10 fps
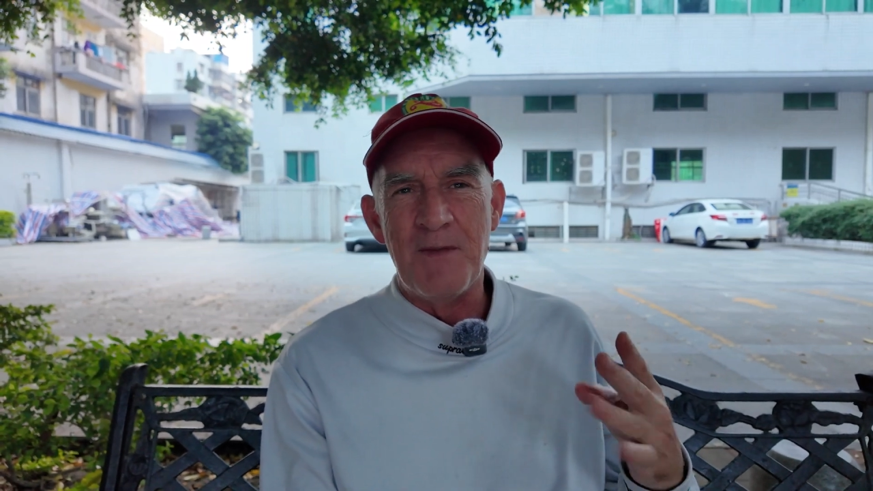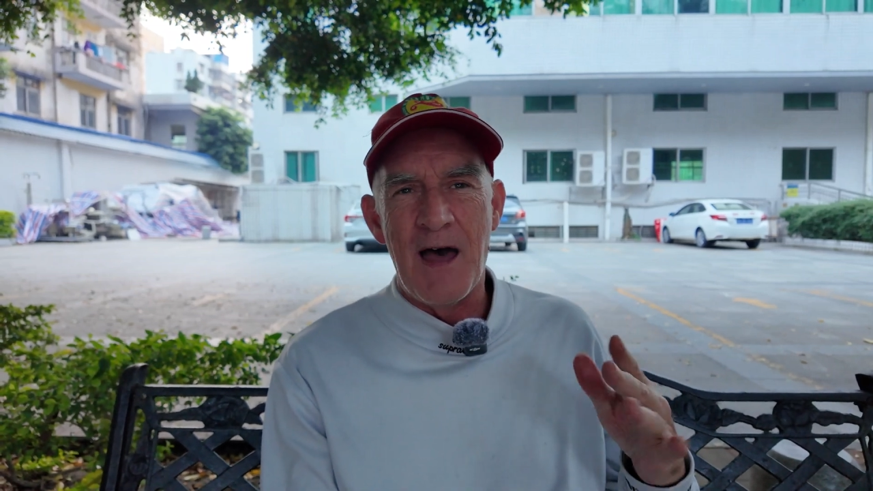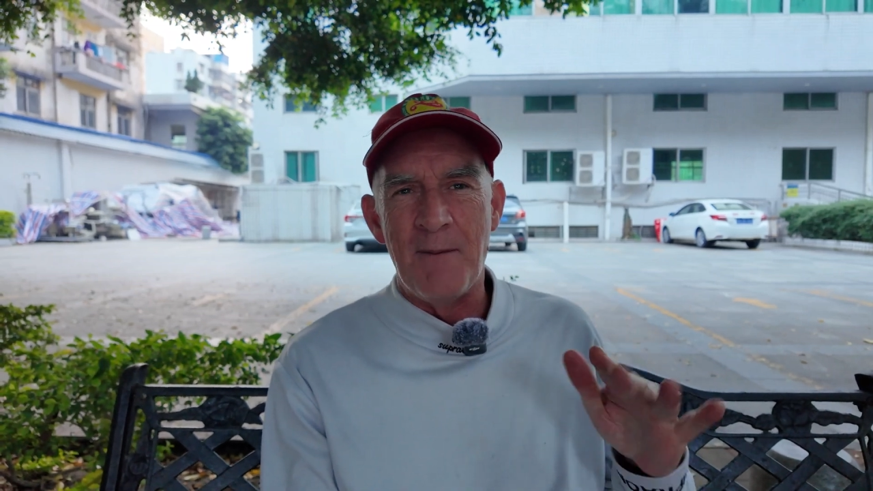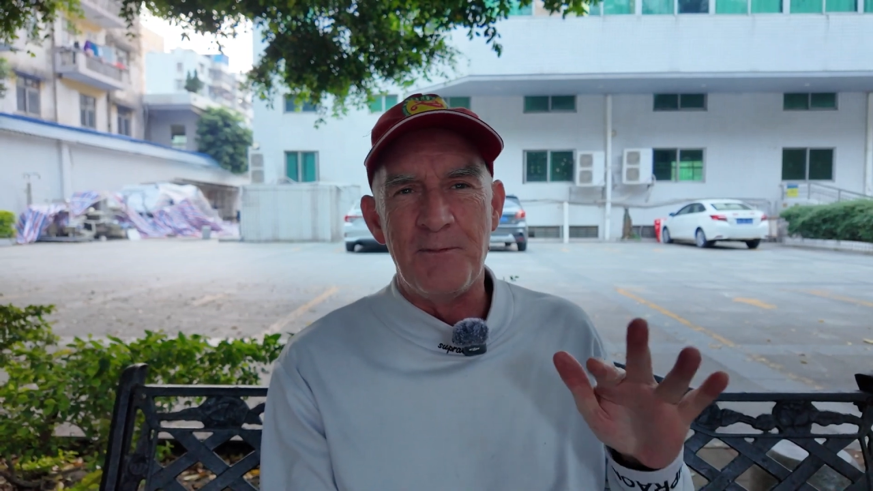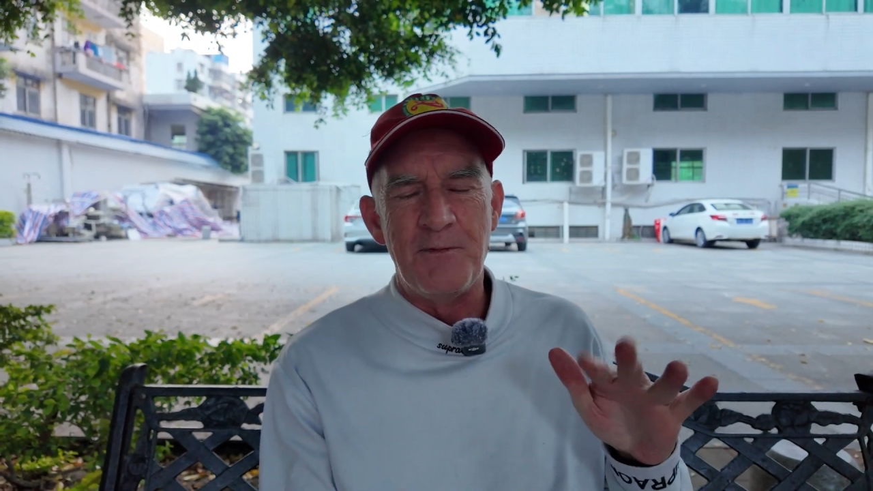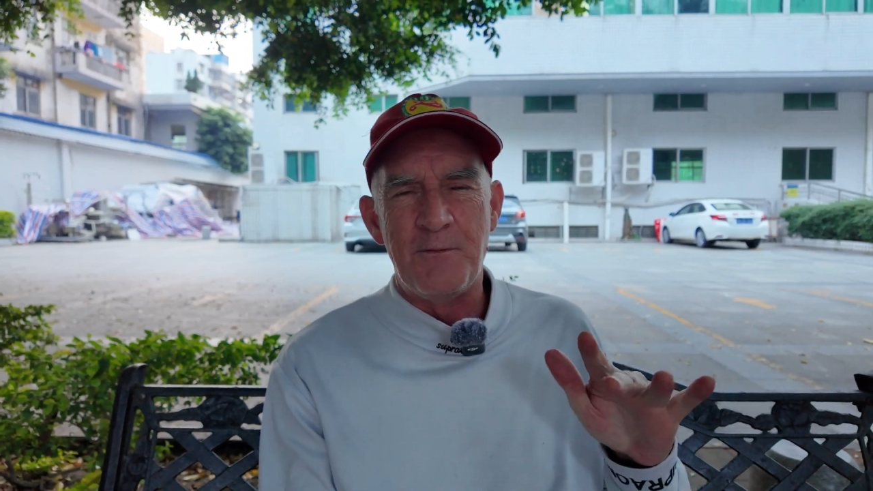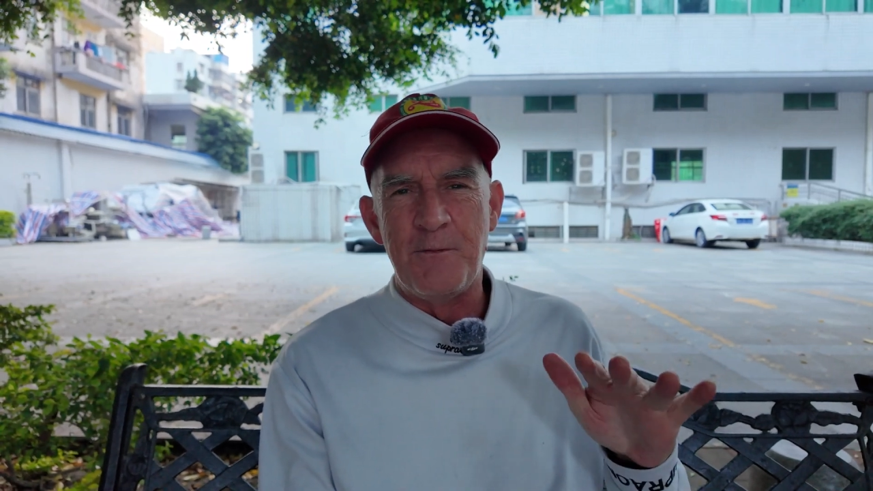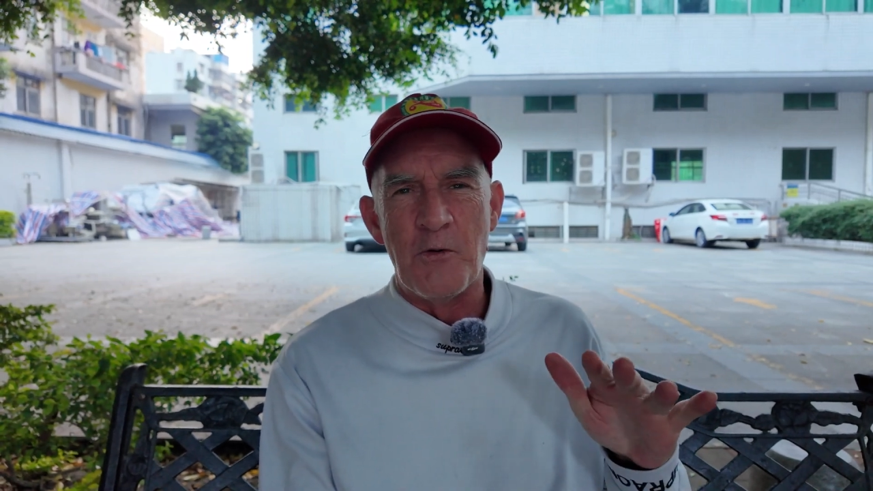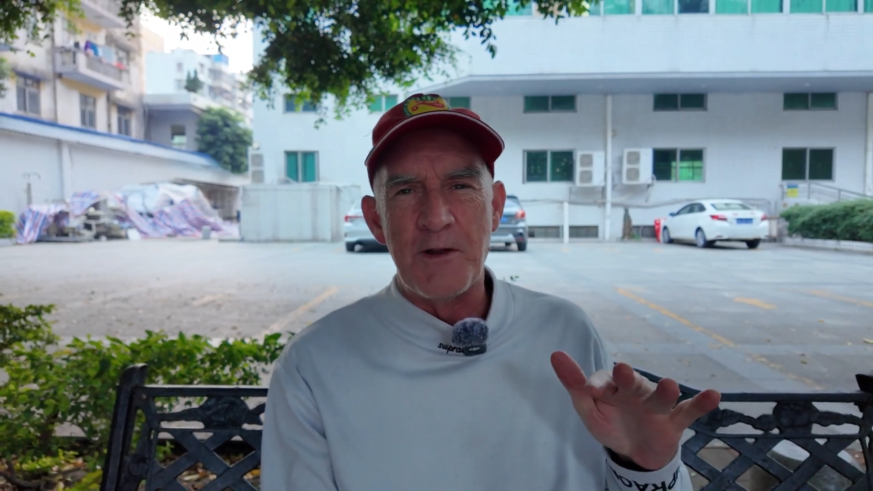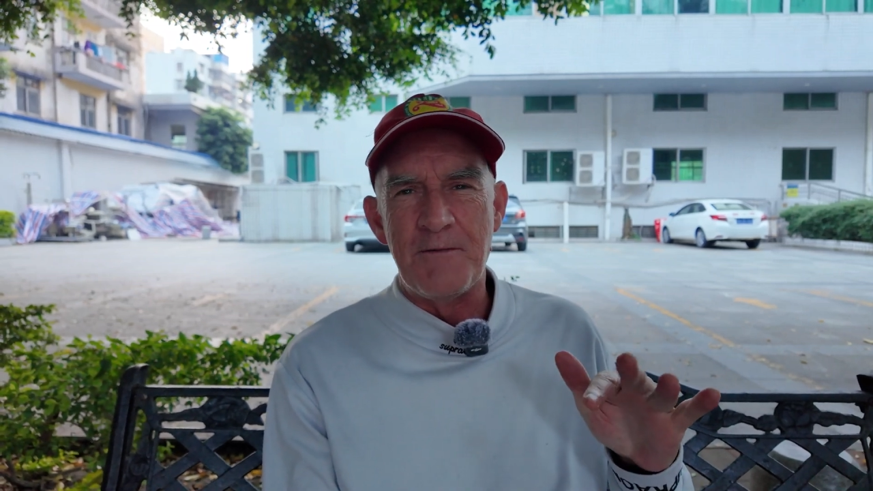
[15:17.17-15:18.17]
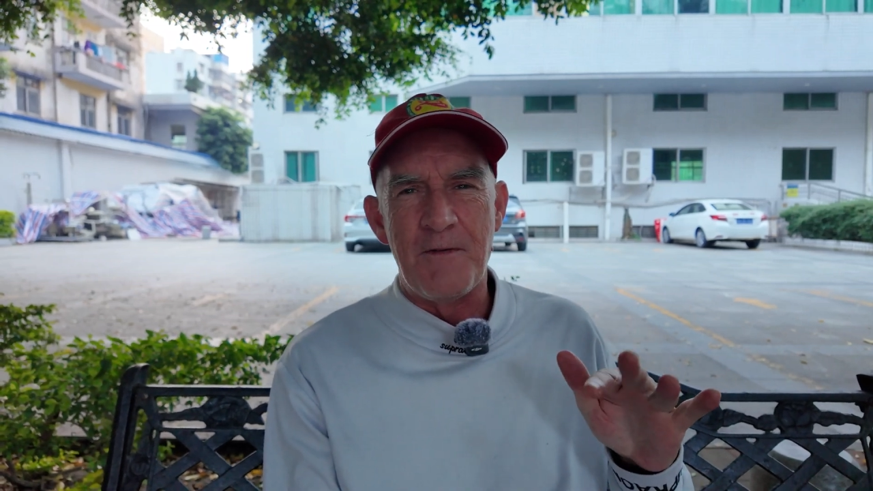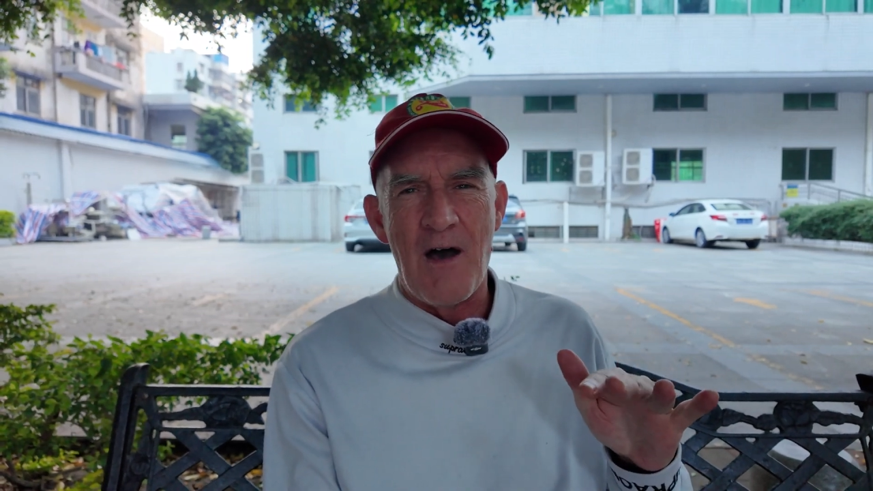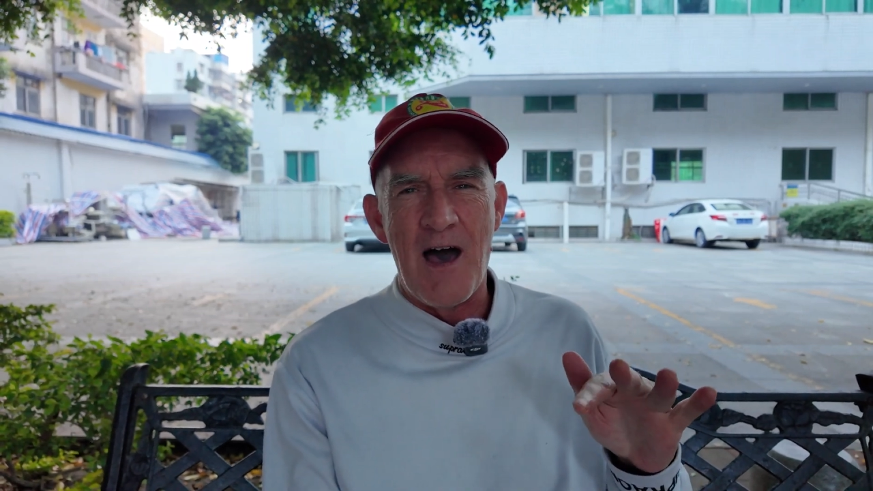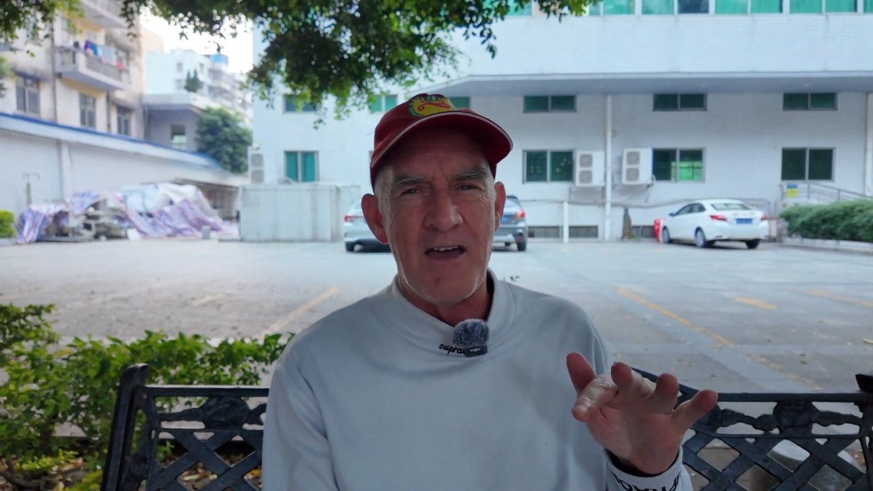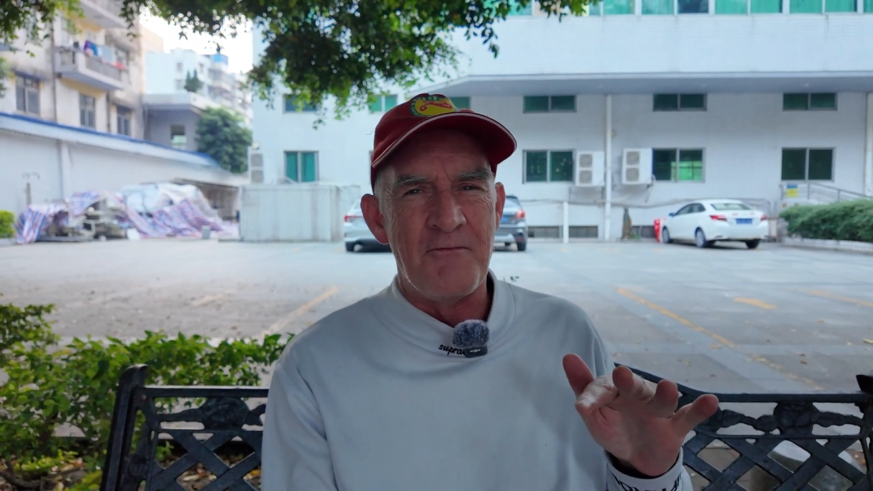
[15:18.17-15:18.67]
up
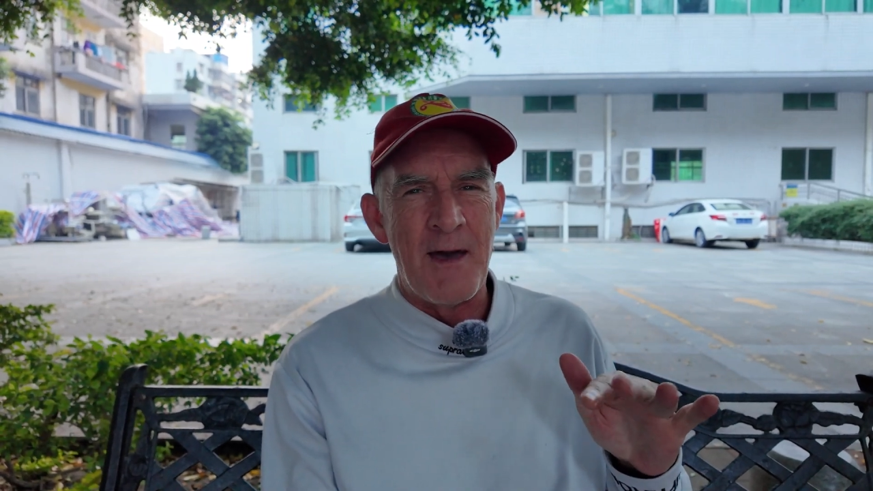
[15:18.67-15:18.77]
45,